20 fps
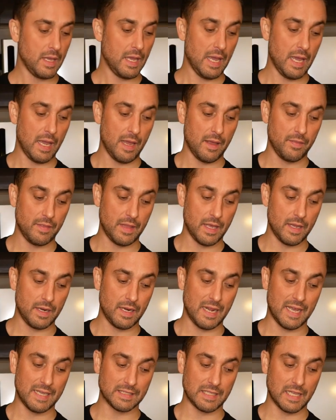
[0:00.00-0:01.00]
And then it
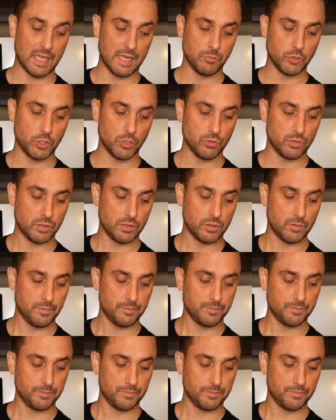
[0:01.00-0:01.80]
has lime juice.